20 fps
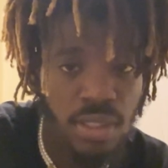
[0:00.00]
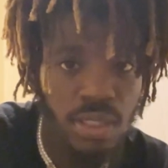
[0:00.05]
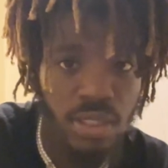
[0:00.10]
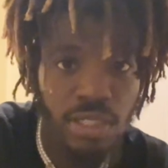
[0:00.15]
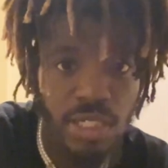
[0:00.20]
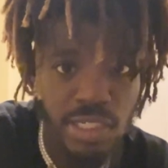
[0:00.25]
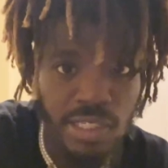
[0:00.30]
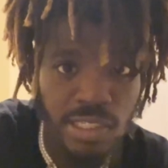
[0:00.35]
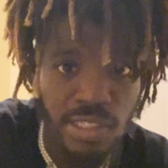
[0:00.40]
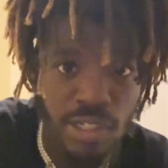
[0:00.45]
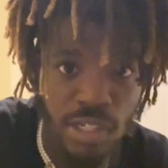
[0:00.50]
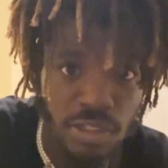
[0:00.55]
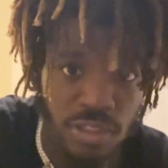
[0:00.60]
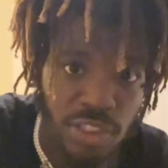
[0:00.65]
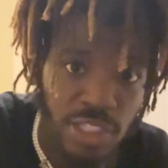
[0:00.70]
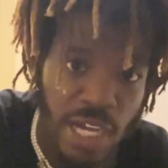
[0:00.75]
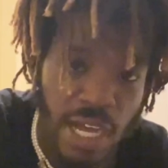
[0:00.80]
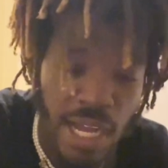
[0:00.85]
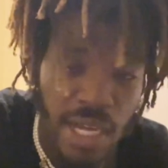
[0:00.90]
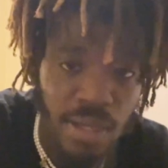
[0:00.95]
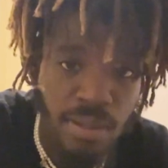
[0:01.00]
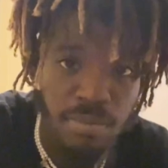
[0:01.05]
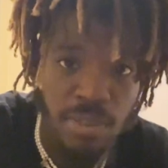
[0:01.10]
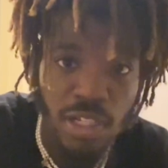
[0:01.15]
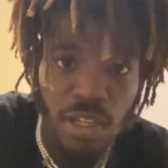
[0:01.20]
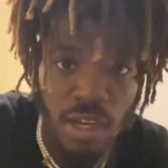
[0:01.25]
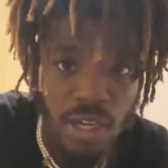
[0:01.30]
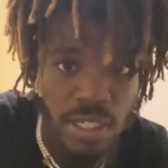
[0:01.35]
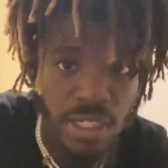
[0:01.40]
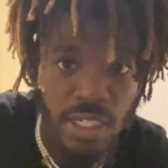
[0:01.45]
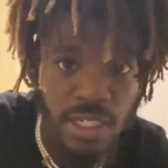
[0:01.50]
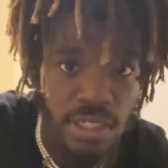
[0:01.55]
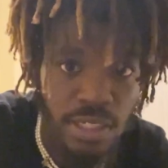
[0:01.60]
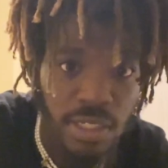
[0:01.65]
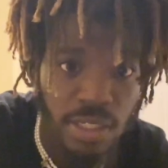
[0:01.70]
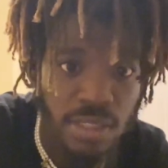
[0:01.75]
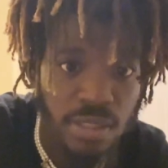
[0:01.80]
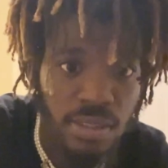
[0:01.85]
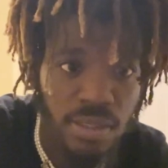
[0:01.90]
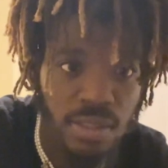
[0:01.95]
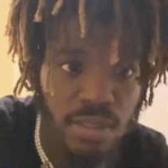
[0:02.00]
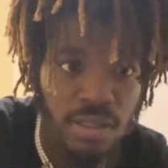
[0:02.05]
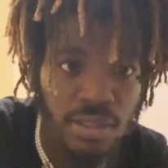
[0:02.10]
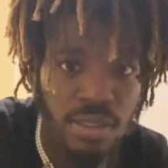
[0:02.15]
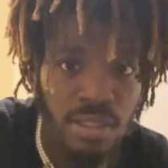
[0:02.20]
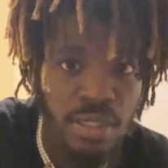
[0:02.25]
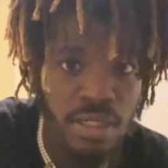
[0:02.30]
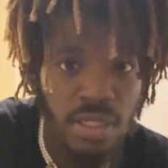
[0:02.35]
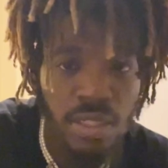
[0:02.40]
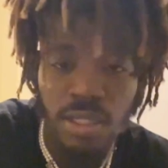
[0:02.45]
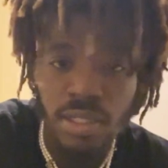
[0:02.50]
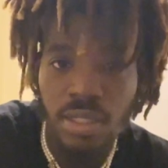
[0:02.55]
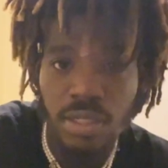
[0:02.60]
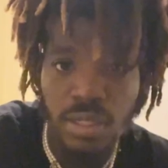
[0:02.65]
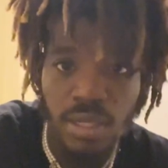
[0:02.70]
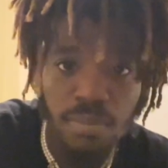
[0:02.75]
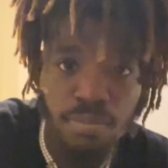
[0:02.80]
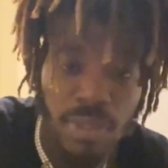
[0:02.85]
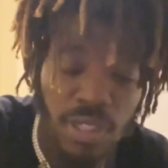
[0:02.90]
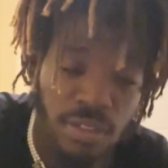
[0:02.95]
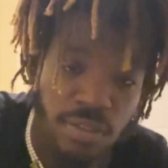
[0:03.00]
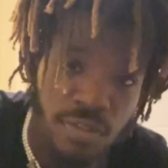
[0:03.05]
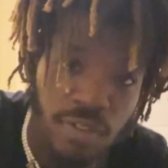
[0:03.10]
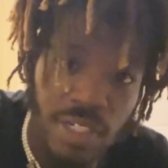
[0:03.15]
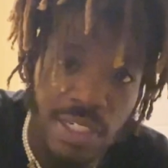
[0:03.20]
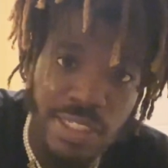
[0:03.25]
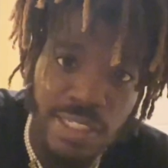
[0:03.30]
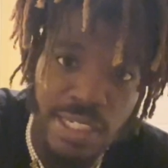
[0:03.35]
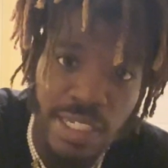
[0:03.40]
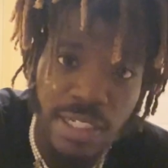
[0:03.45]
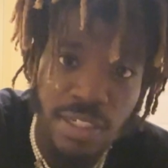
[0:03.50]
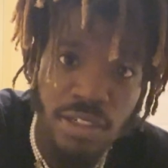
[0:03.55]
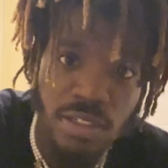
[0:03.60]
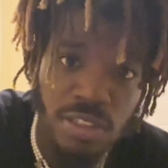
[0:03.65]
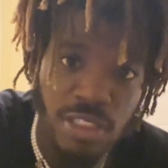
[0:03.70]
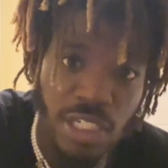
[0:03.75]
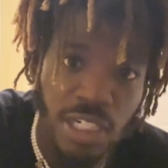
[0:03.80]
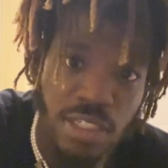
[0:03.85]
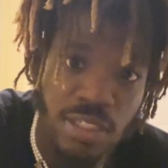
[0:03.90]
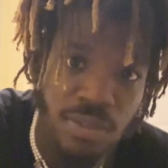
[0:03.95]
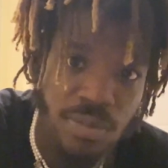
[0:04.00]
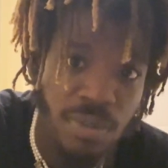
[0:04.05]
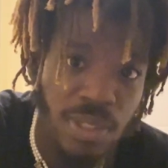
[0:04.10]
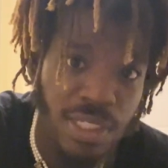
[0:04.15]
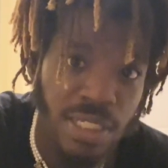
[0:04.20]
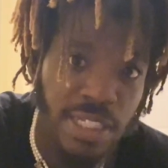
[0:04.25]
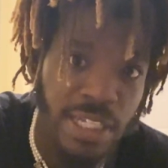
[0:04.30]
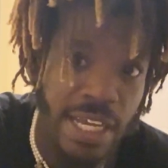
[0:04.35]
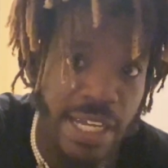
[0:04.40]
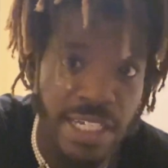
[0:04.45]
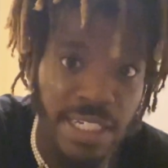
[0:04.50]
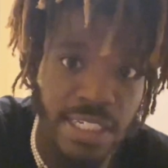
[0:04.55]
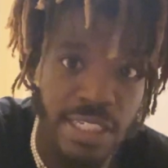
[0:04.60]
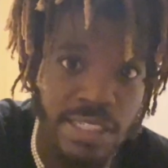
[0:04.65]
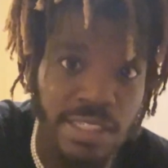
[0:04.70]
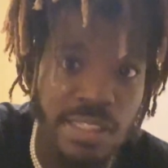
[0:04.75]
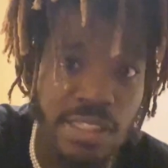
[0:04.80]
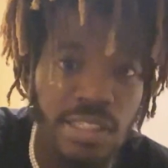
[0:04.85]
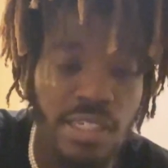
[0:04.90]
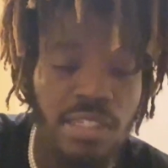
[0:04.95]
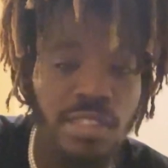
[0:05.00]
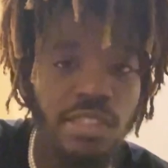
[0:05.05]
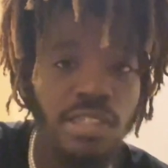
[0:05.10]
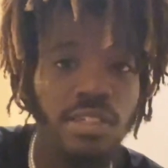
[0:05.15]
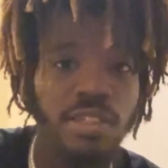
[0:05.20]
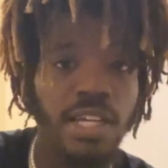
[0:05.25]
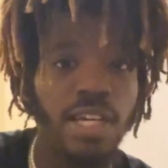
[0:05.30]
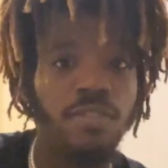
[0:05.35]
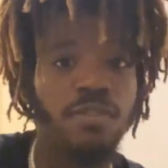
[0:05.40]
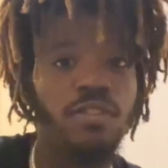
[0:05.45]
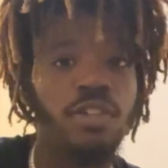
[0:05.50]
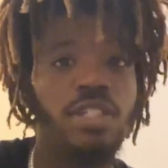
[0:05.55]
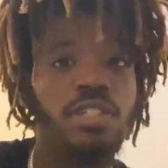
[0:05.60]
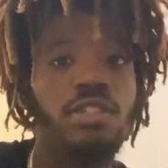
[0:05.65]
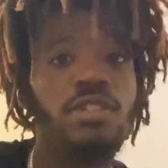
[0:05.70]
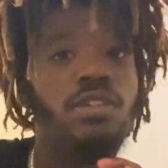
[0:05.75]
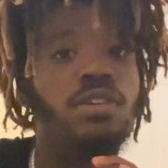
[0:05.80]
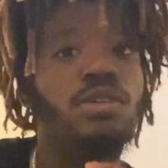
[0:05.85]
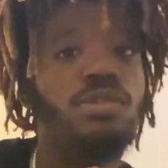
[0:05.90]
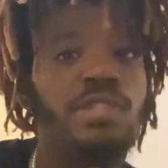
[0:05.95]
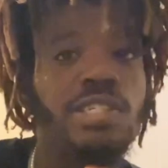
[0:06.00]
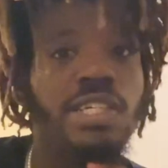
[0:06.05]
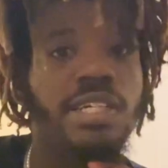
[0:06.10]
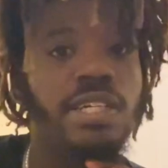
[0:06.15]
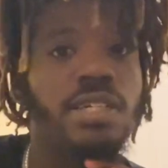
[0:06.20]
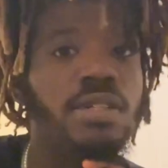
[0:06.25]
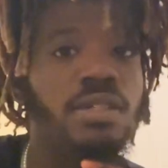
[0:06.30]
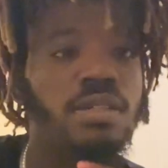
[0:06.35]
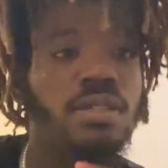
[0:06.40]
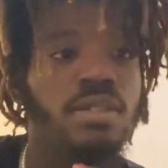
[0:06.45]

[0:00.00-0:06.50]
There's no time clock in there. Them motherfuckers ain't gonna tell you what day it is. So therefore, you losing.